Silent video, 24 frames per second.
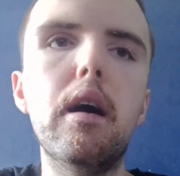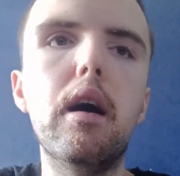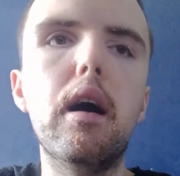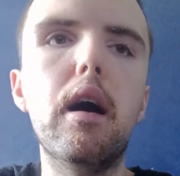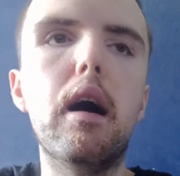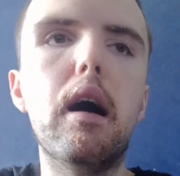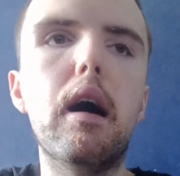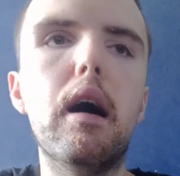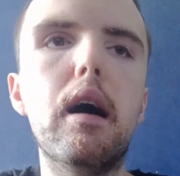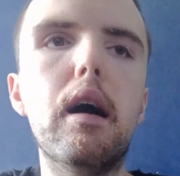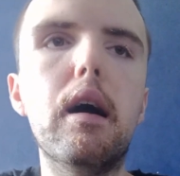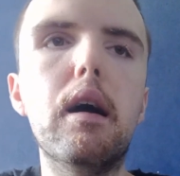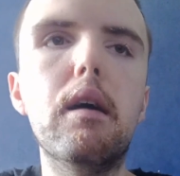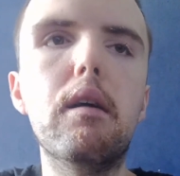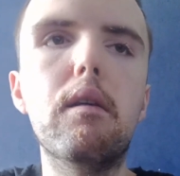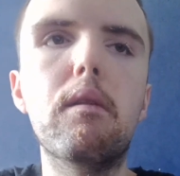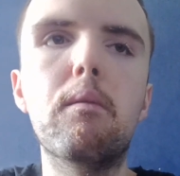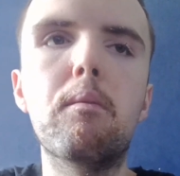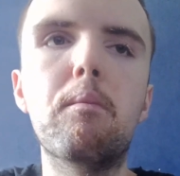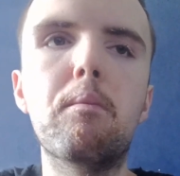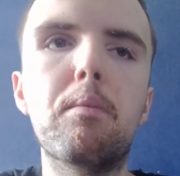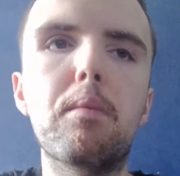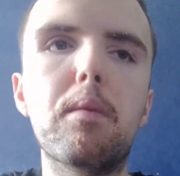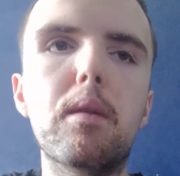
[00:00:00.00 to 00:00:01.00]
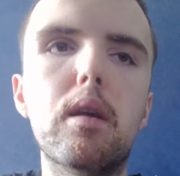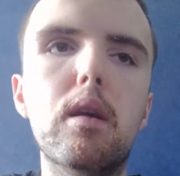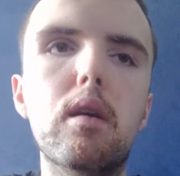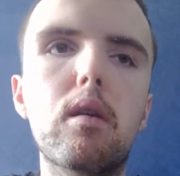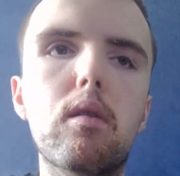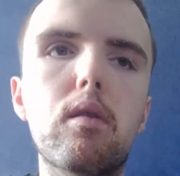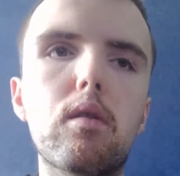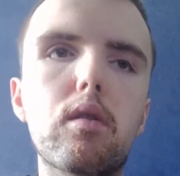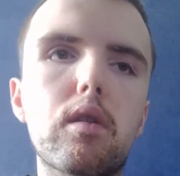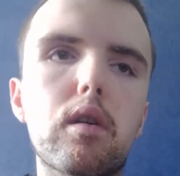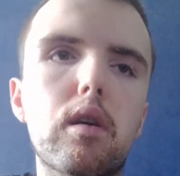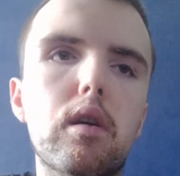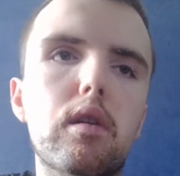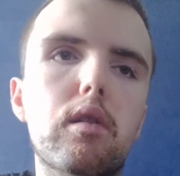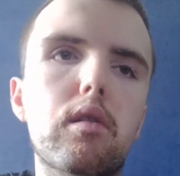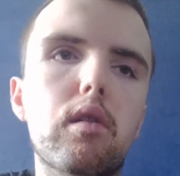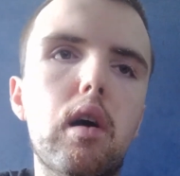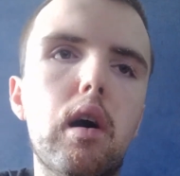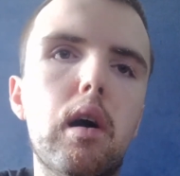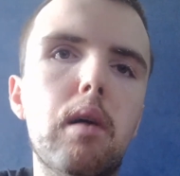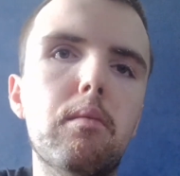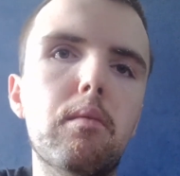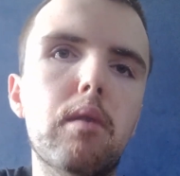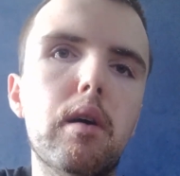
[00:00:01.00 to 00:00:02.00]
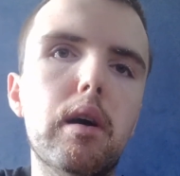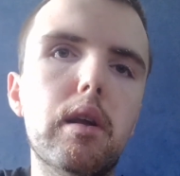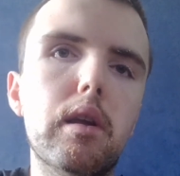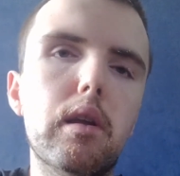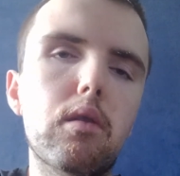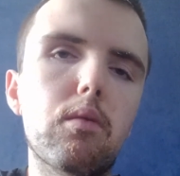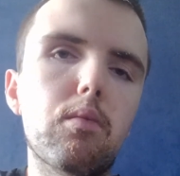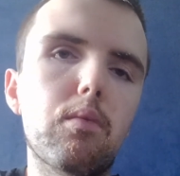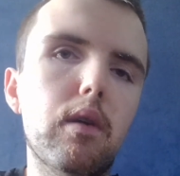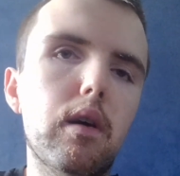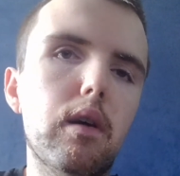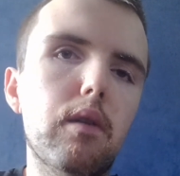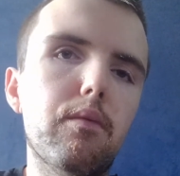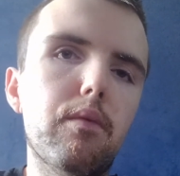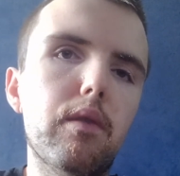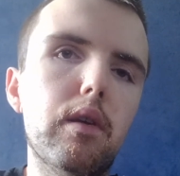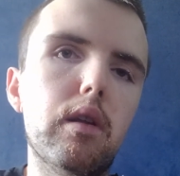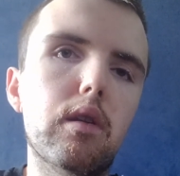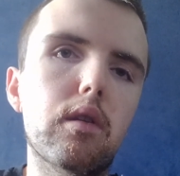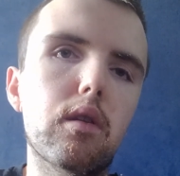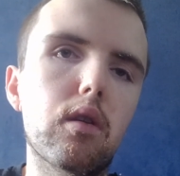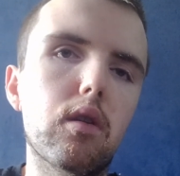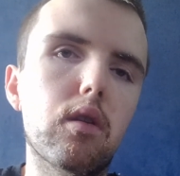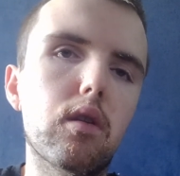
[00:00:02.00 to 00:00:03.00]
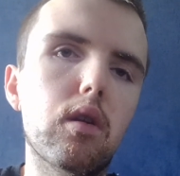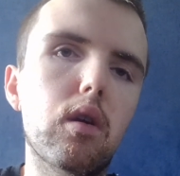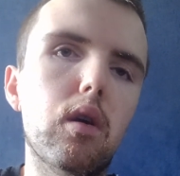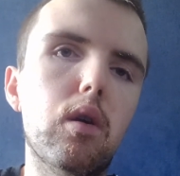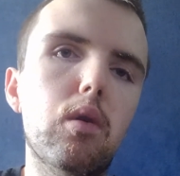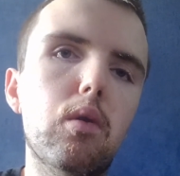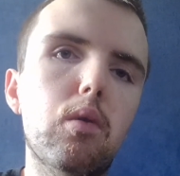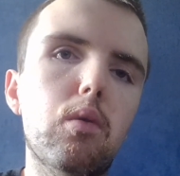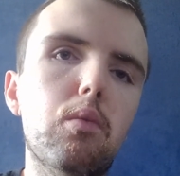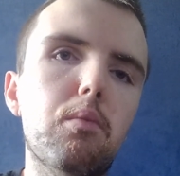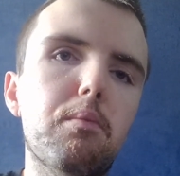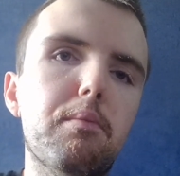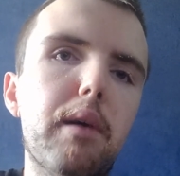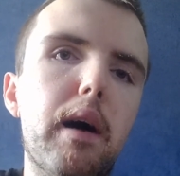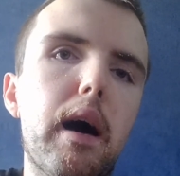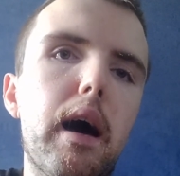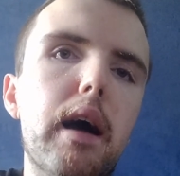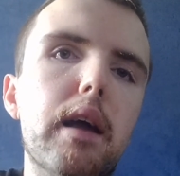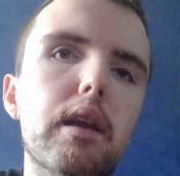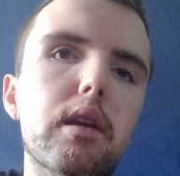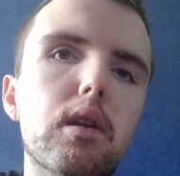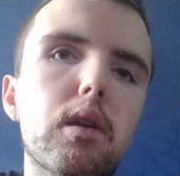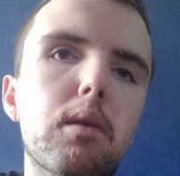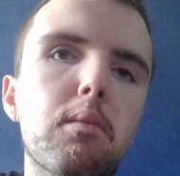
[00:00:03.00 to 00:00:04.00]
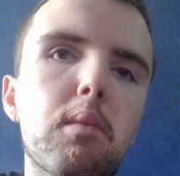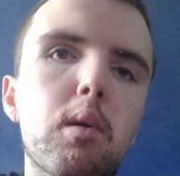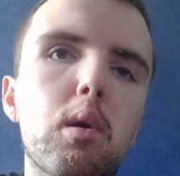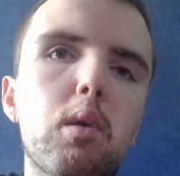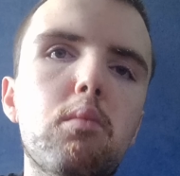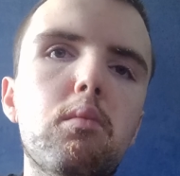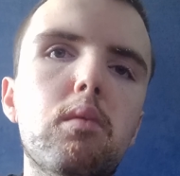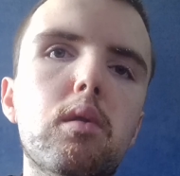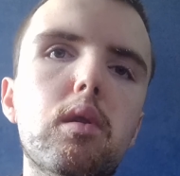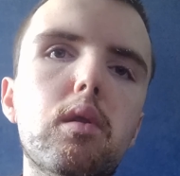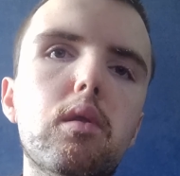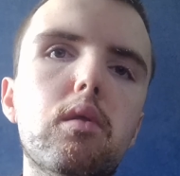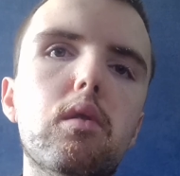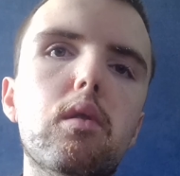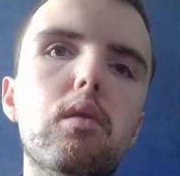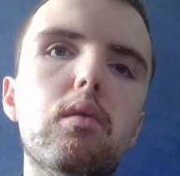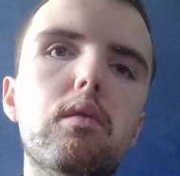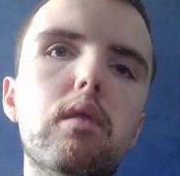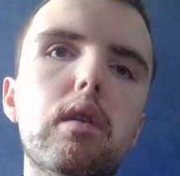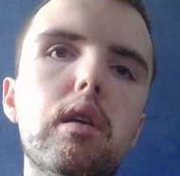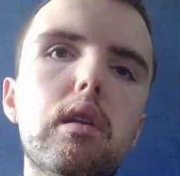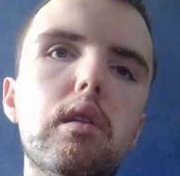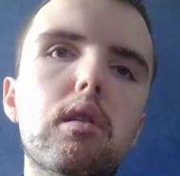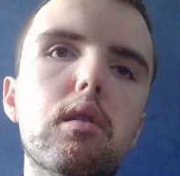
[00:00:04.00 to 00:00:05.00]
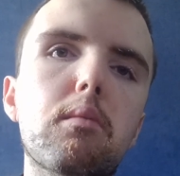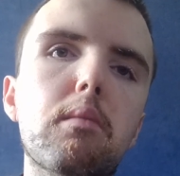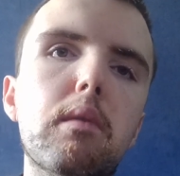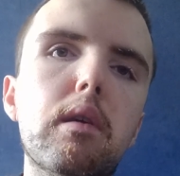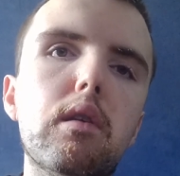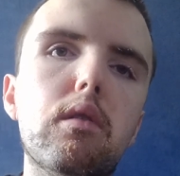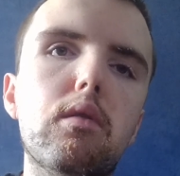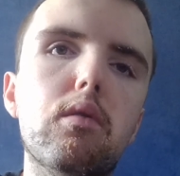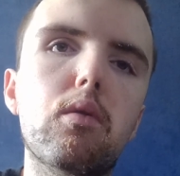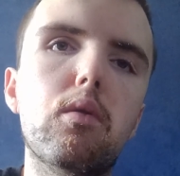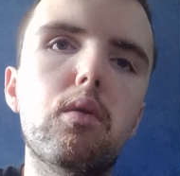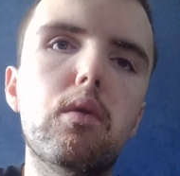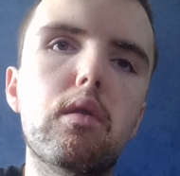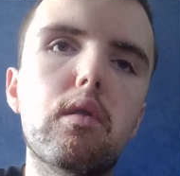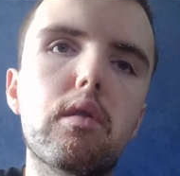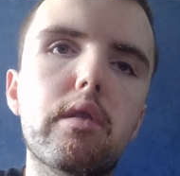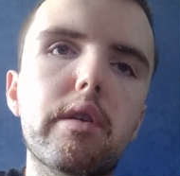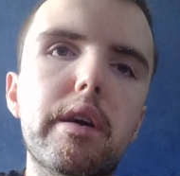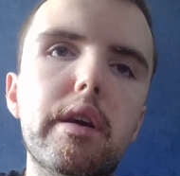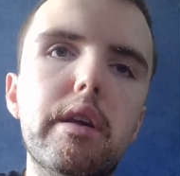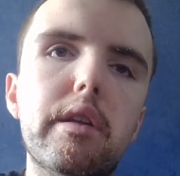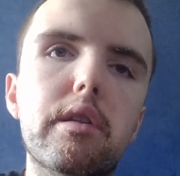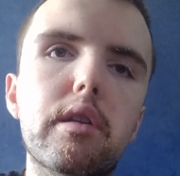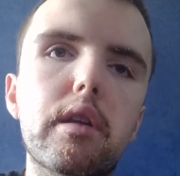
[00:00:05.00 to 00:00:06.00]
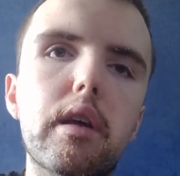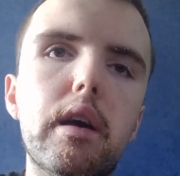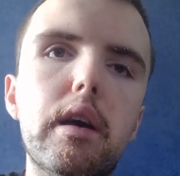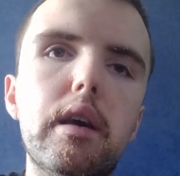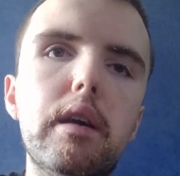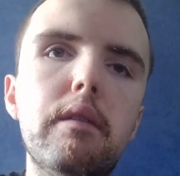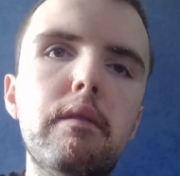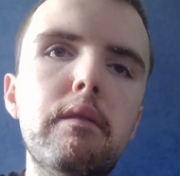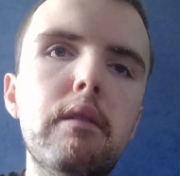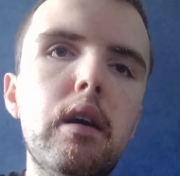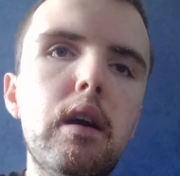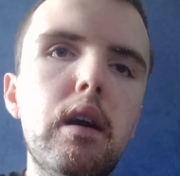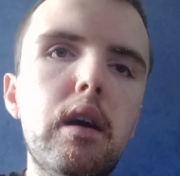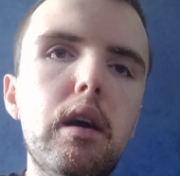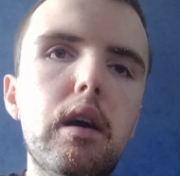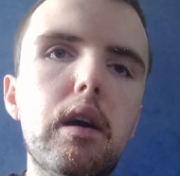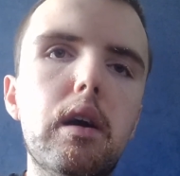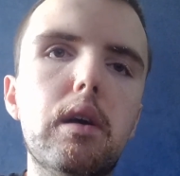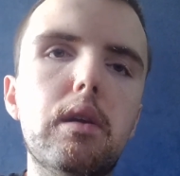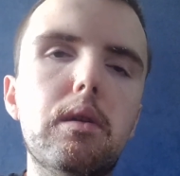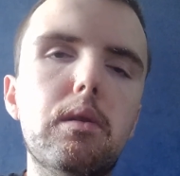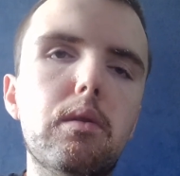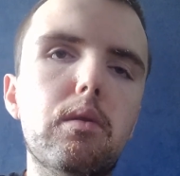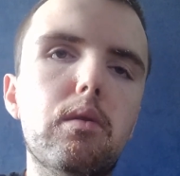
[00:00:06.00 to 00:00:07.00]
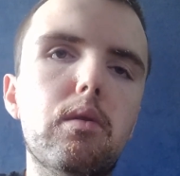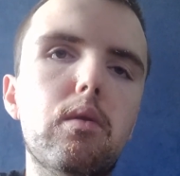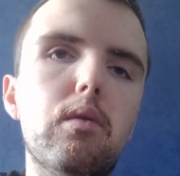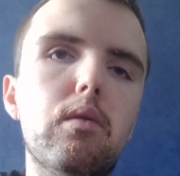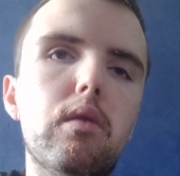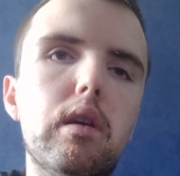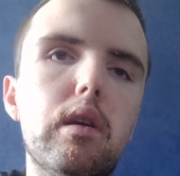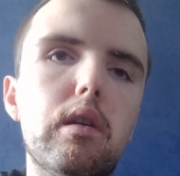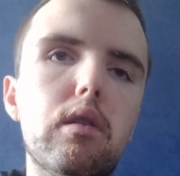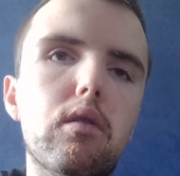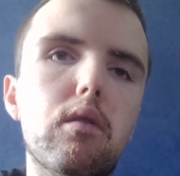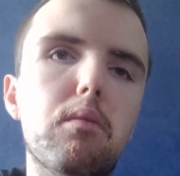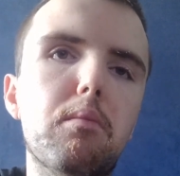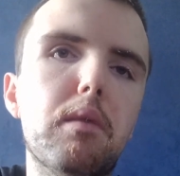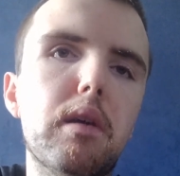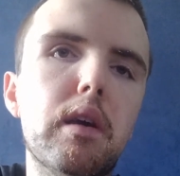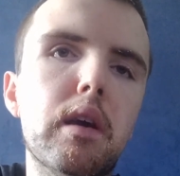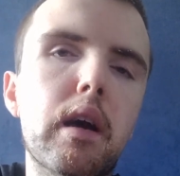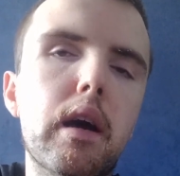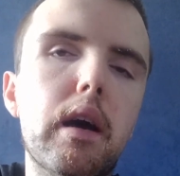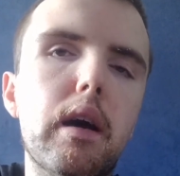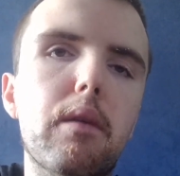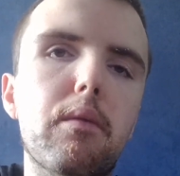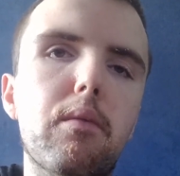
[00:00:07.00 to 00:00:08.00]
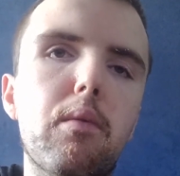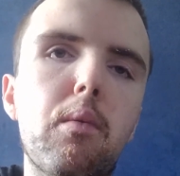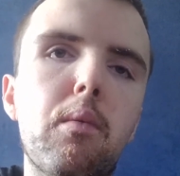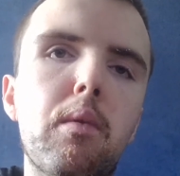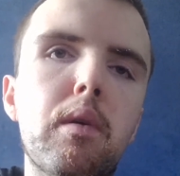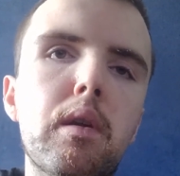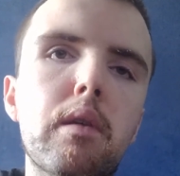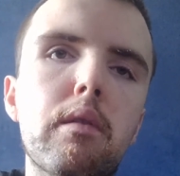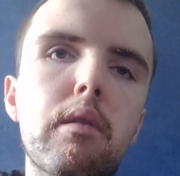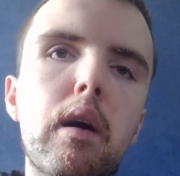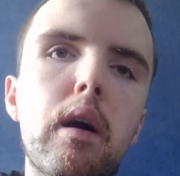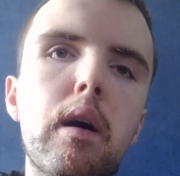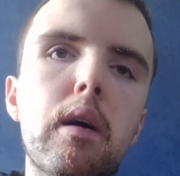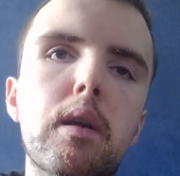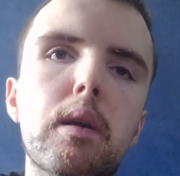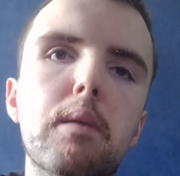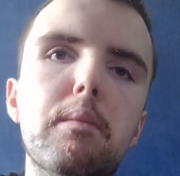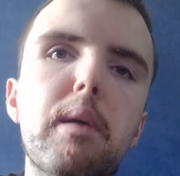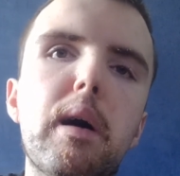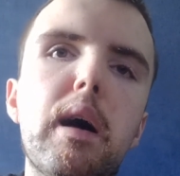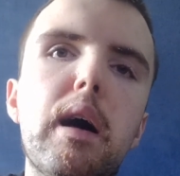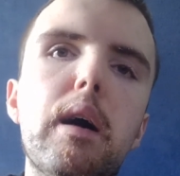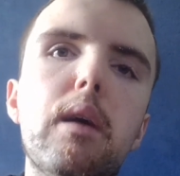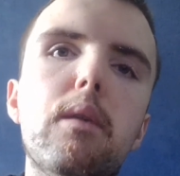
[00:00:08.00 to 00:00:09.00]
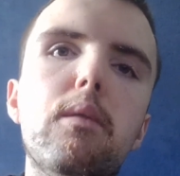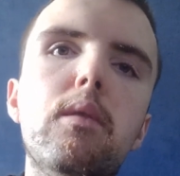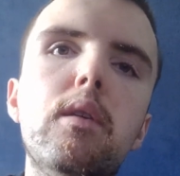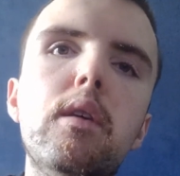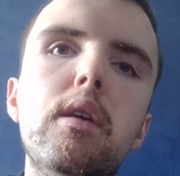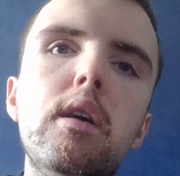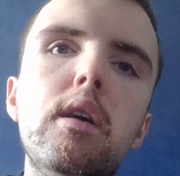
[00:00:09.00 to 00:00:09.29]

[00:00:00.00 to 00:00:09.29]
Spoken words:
It's at a time like this where things are so bad at the moment, you do need to make sure you stay safe, and you do need to be careful when you're out and about.